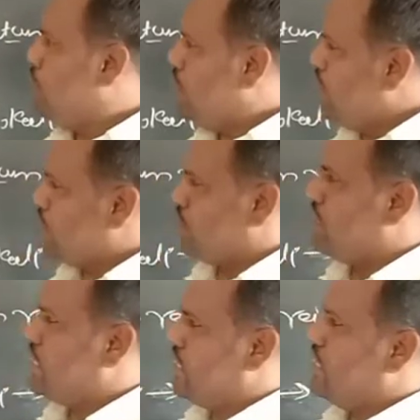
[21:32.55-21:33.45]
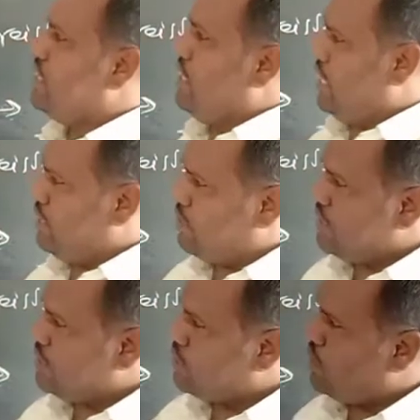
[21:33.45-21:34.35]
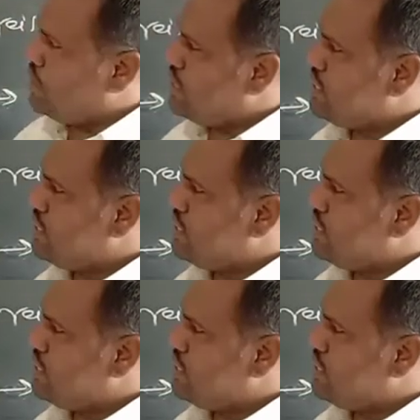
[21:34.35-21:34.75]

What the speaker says: unity. And what are the causes?